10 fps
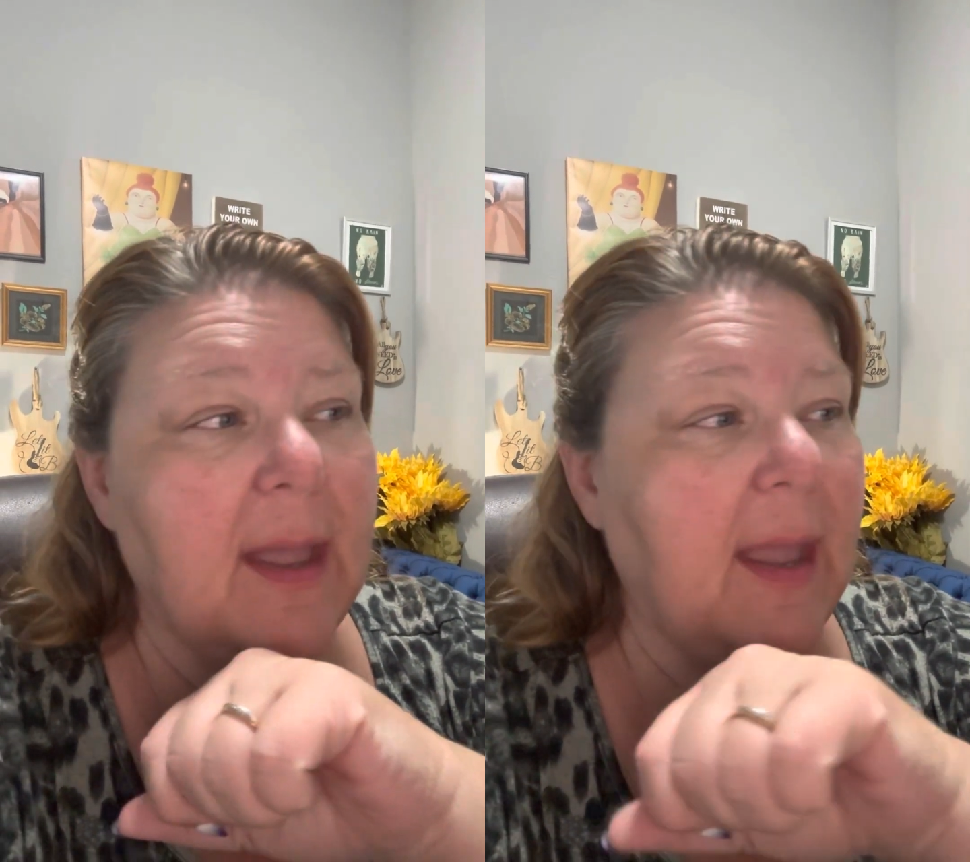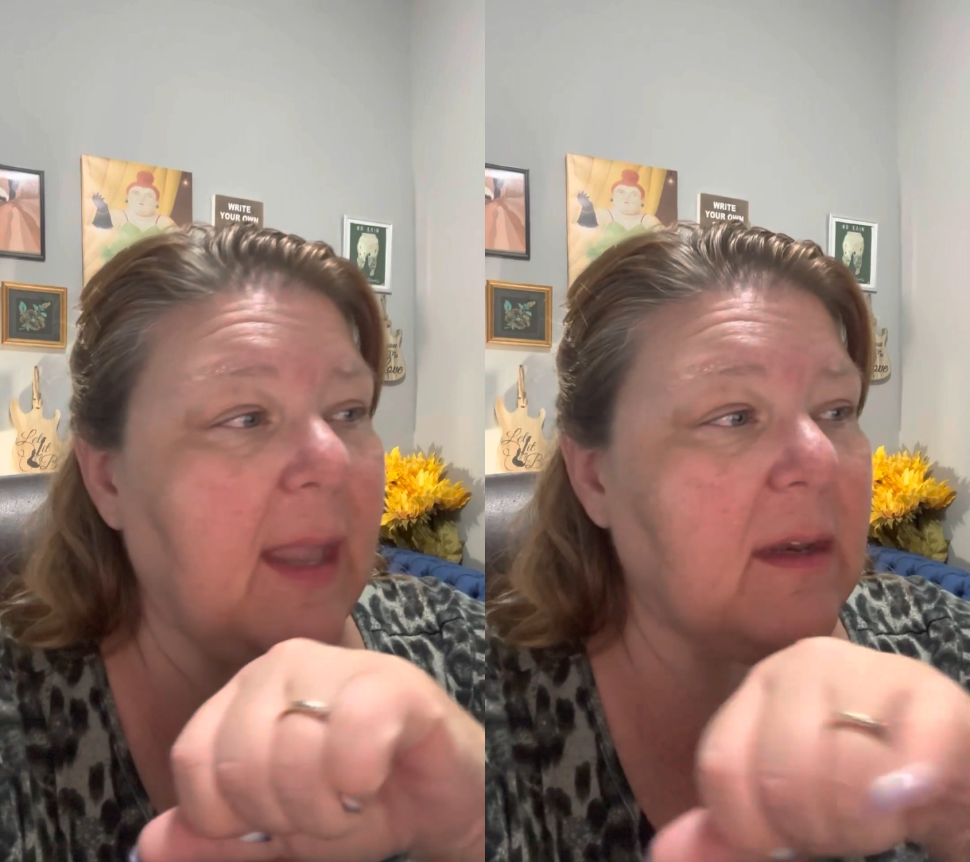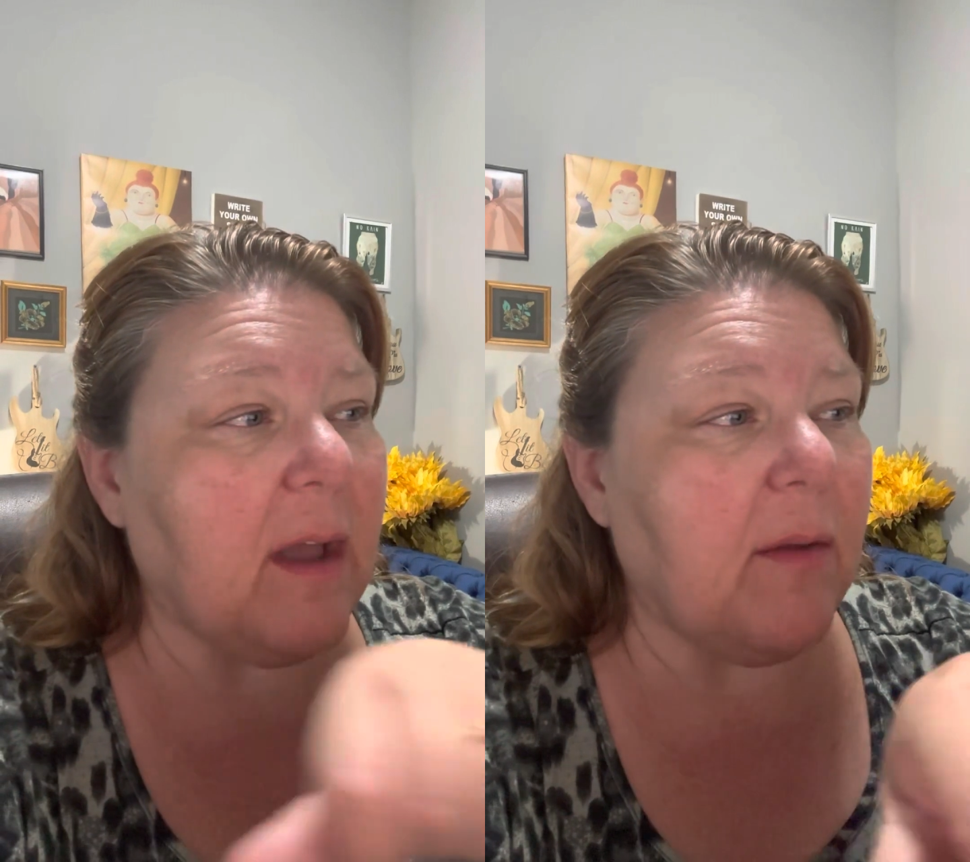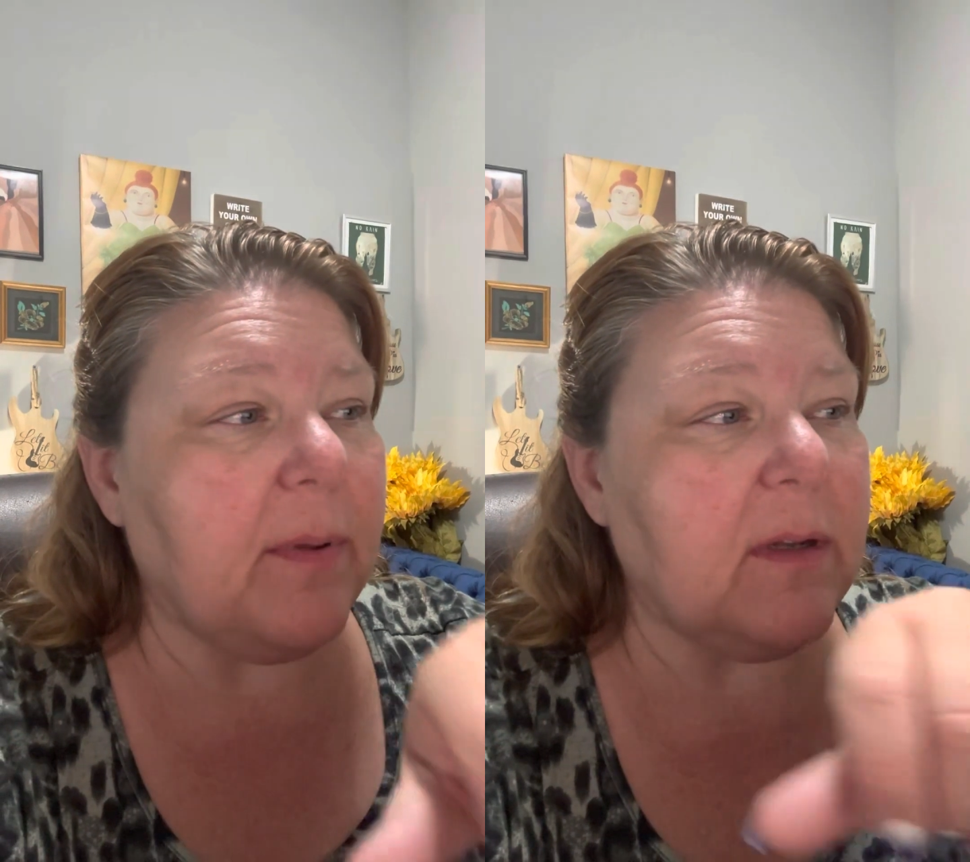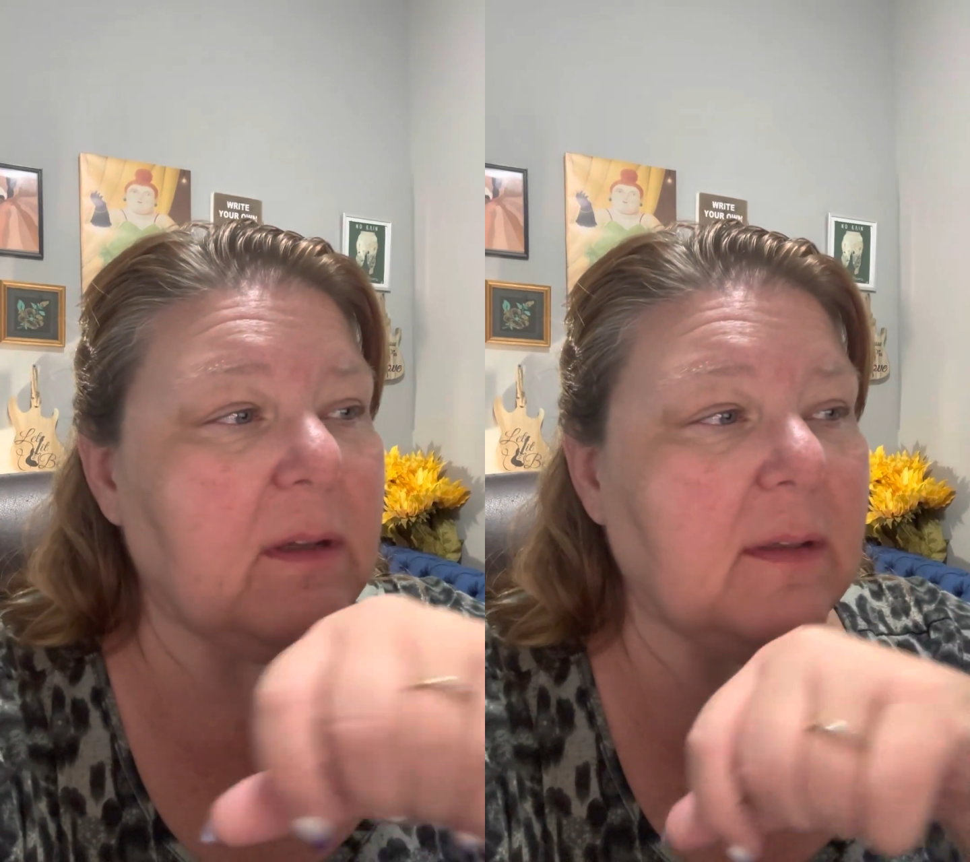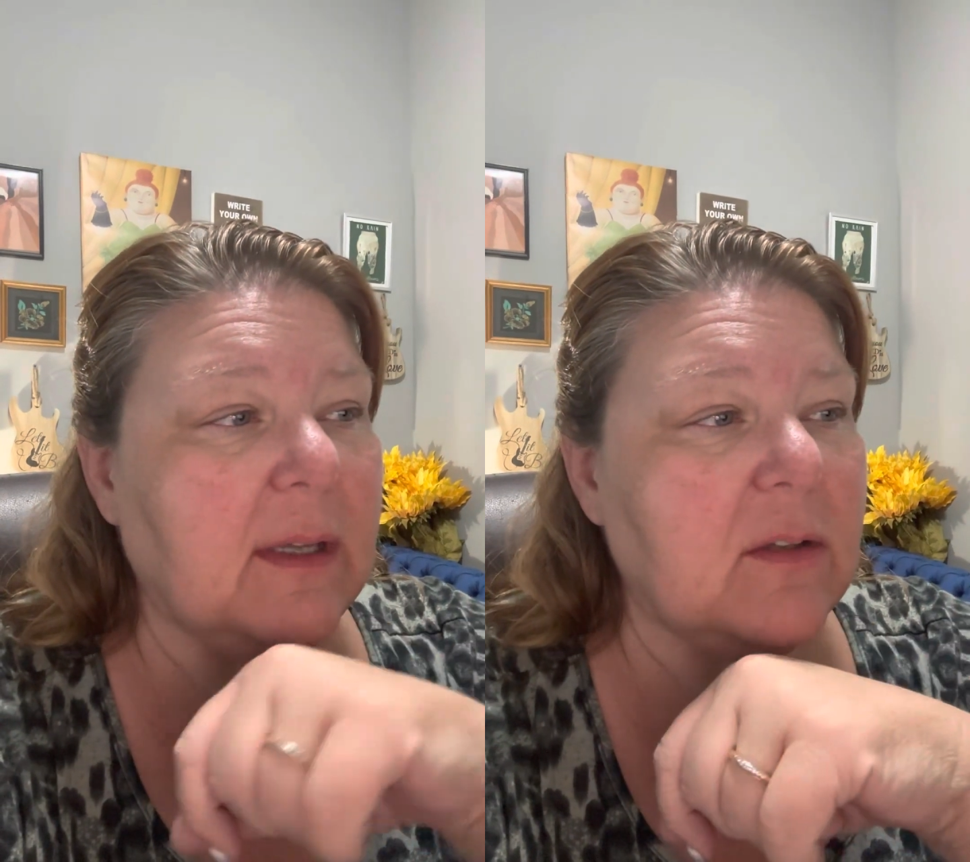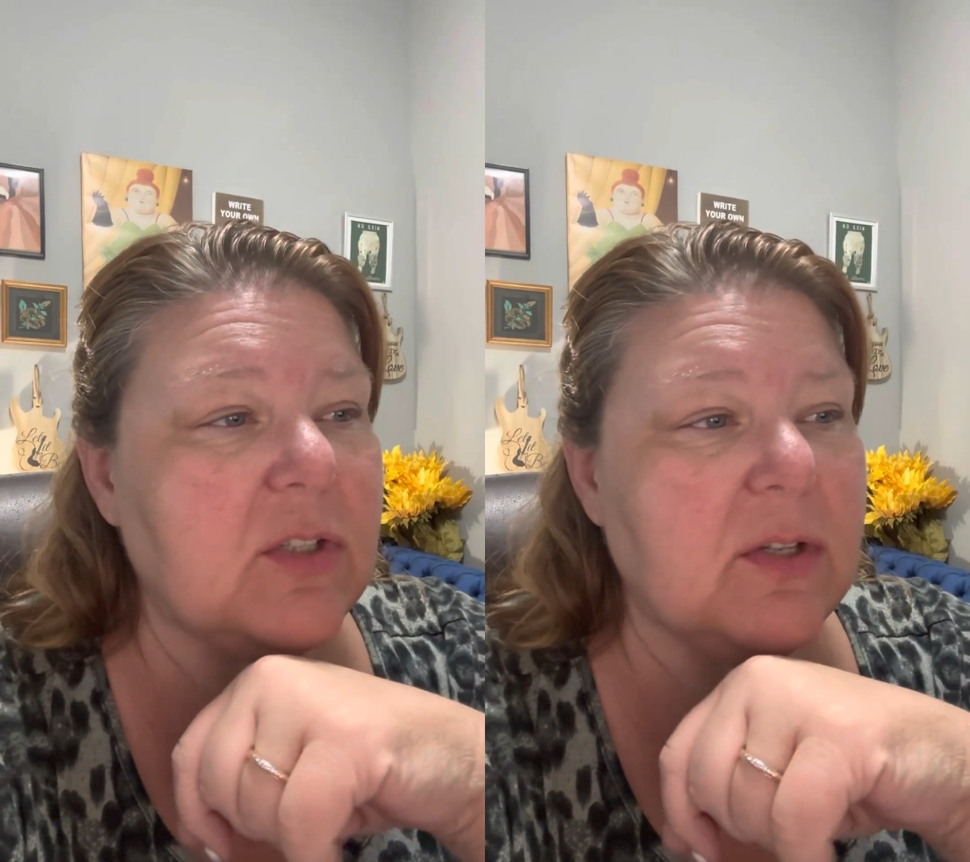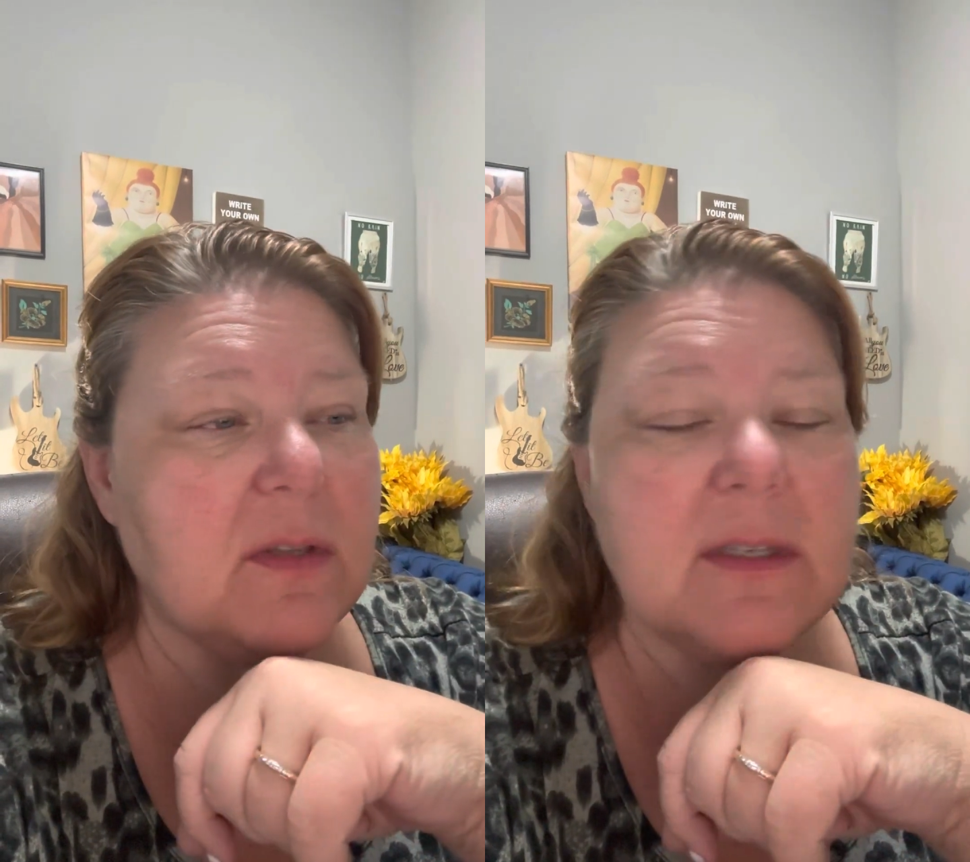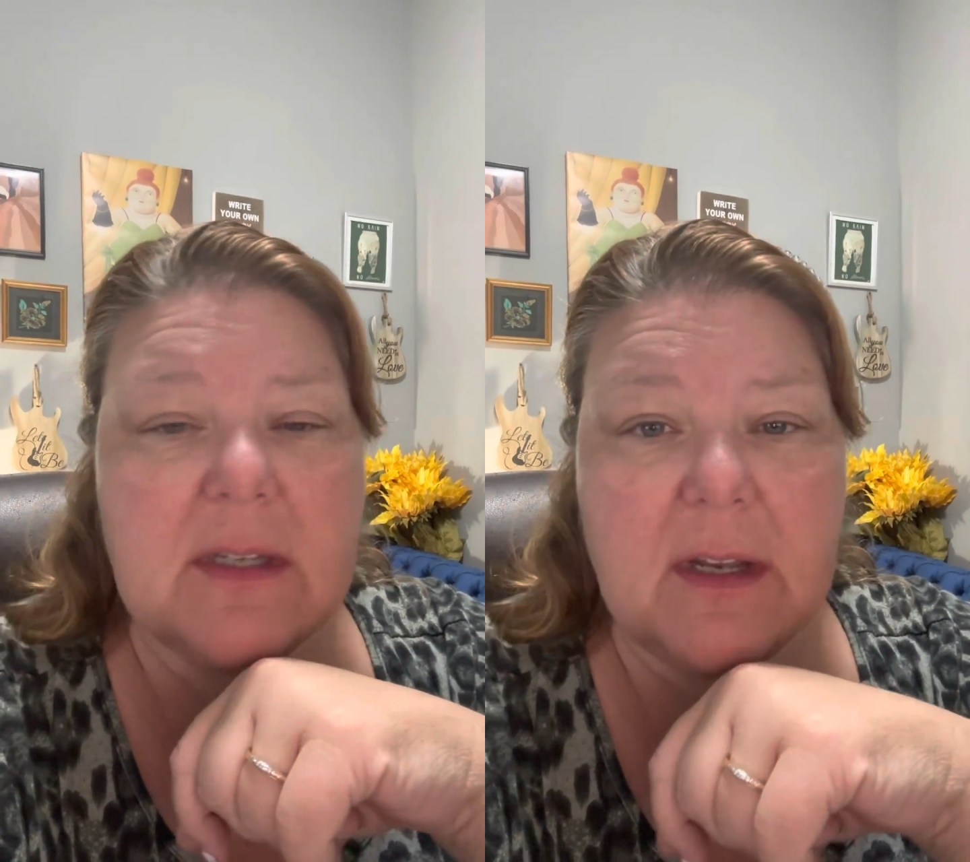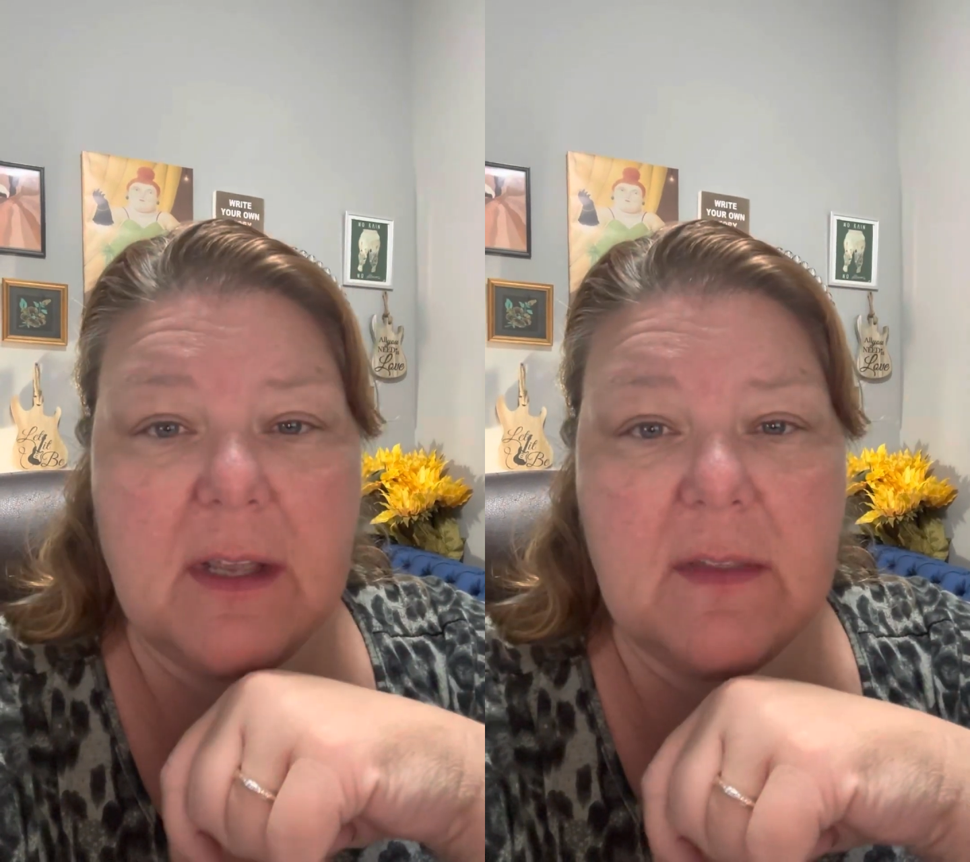And I'll put a link to the study